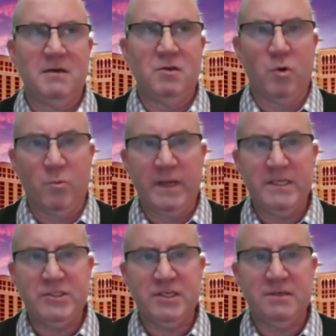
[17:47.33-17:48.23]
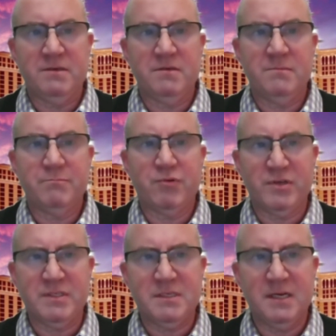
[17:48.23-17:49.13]
Norwegian,
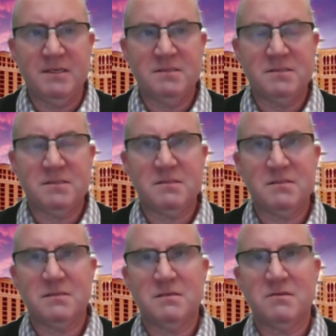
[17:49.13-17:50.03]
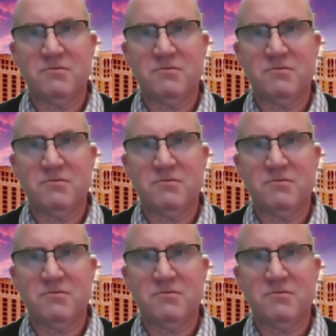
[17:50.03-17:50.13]
Princess,